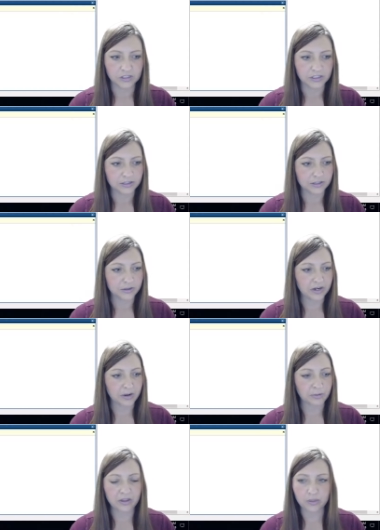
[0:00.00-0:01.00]
So then I
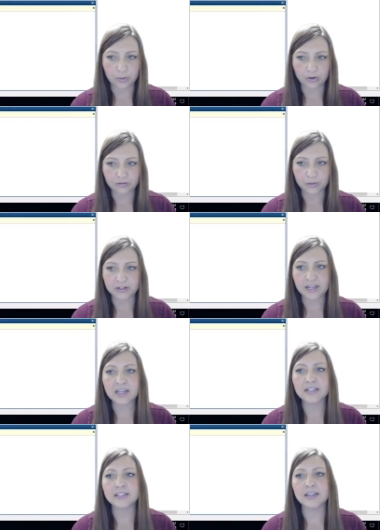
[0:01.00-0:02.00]
ran through all 4
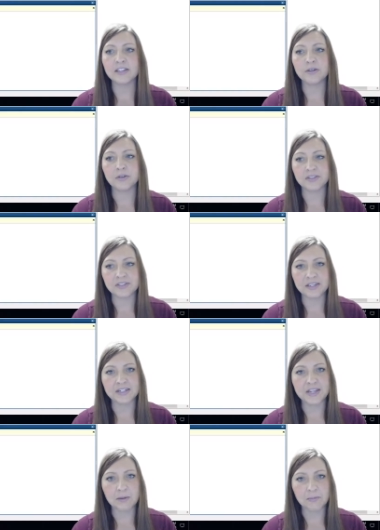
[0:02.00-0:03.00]
days, and you can see
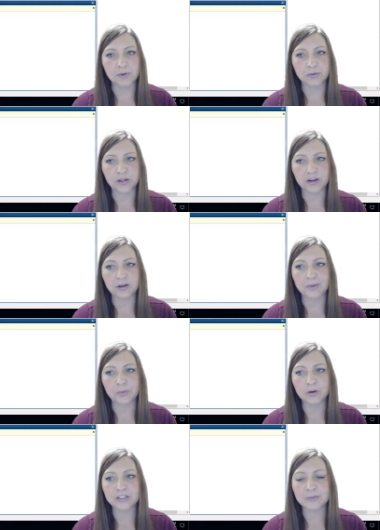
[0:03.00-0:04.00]
temp over here in my
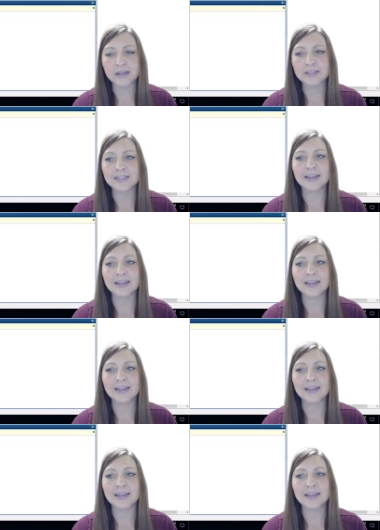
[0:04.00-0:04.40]
workspace,